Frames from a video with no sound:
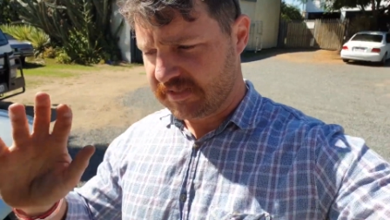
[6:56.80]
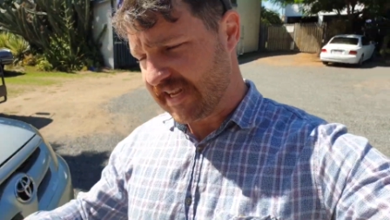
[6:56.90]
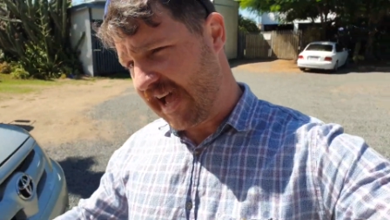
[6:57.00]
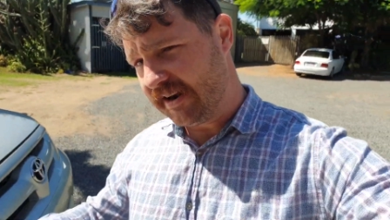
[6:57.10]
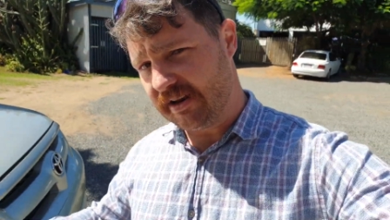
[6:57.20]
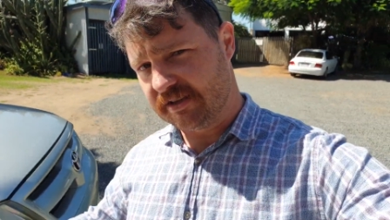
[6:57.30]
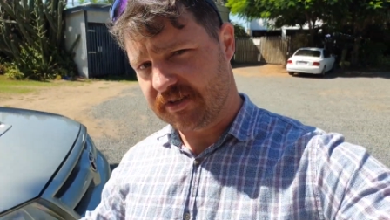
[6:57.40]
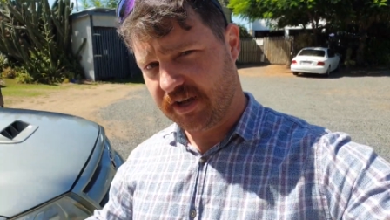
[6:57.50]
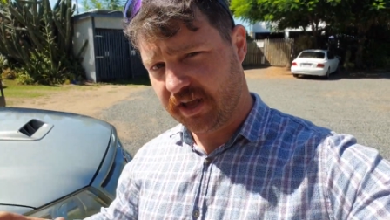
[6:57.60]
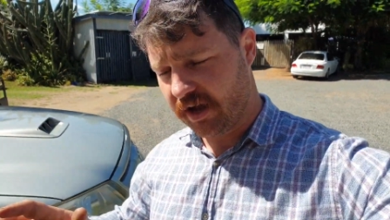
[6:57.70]
Dad is
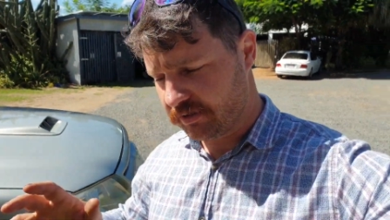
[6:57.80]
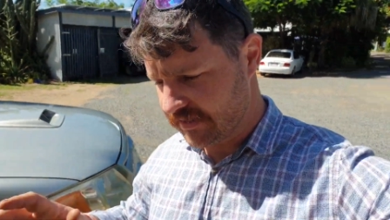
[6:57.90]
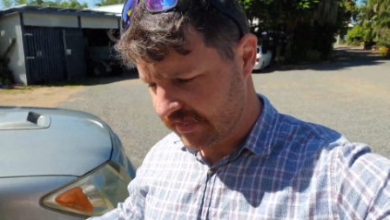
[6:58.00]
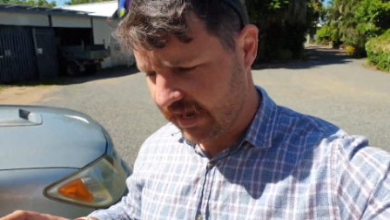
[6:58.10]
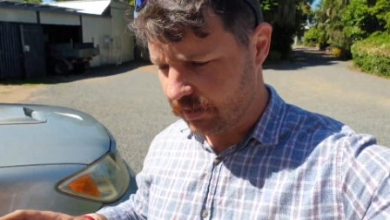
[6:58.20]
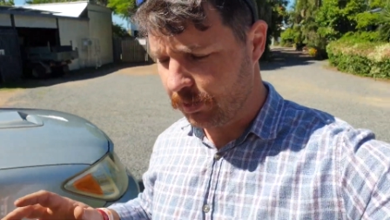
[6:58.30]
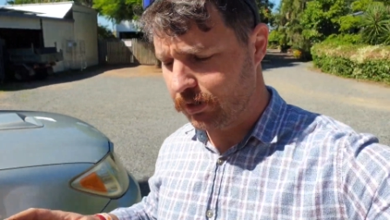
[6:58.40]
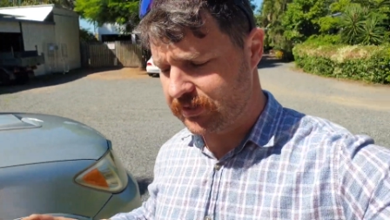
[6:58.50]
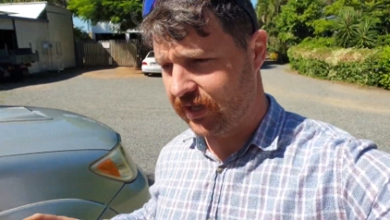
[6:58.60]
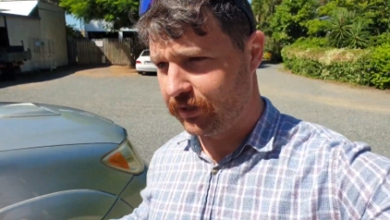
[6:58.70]
gonna go and stay in a
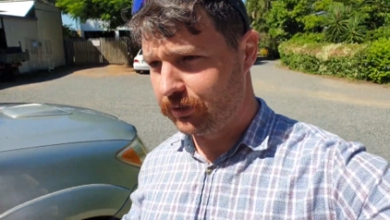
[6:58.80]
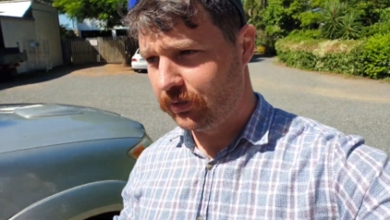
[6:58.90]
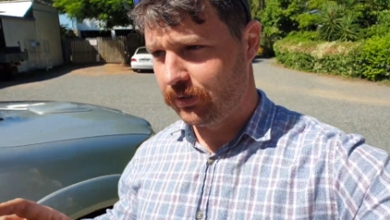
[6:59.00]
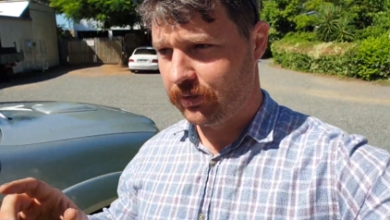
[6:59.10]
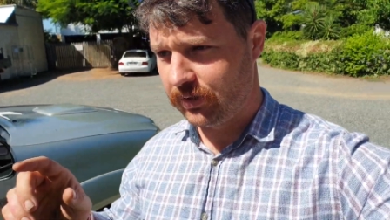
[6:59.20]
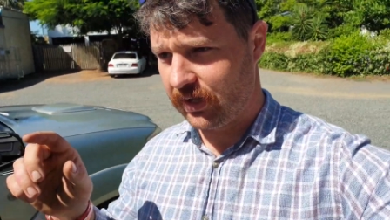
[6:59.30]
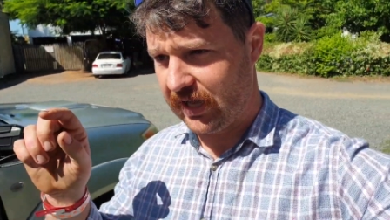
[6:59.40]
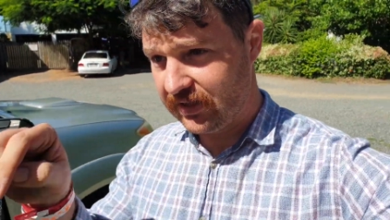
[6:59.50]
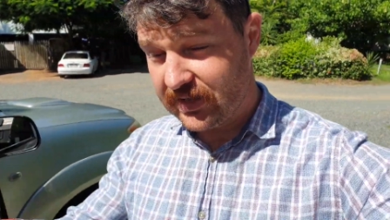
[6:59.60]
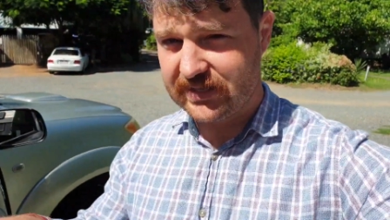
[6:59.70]
motel
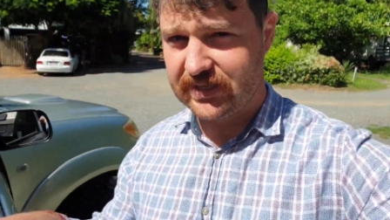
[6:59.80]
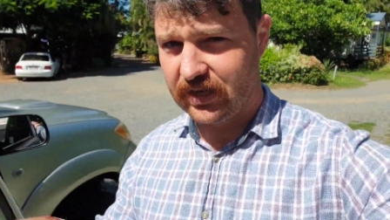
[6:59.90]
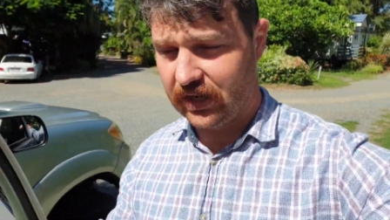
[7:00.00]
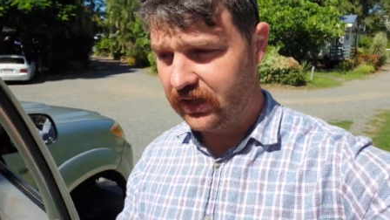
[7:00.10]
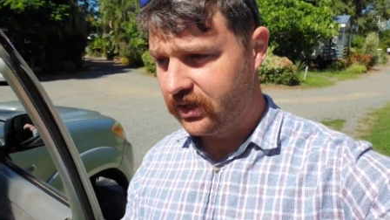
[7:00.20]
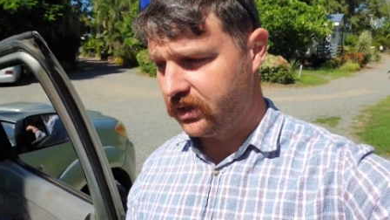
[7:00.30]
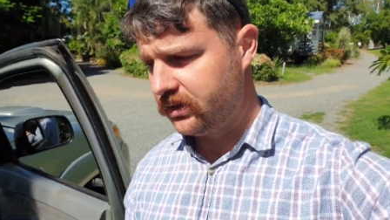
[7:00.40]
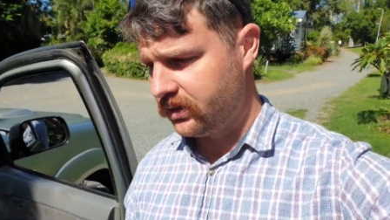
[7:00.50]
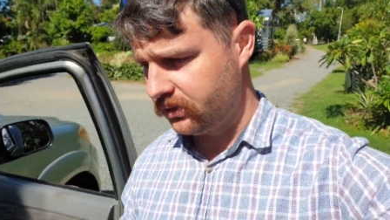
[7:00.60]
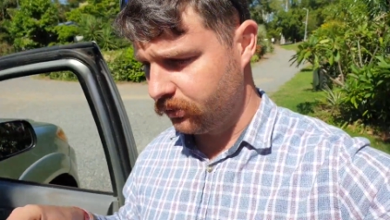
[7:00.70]
in the city,
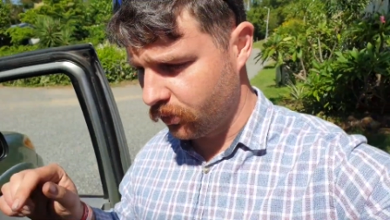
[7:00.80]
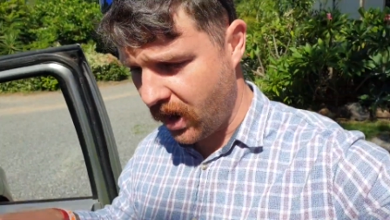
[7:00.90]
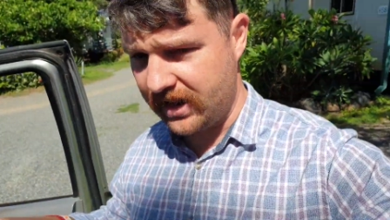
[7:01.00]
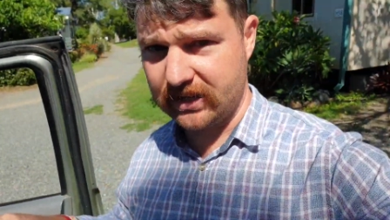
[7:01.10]
right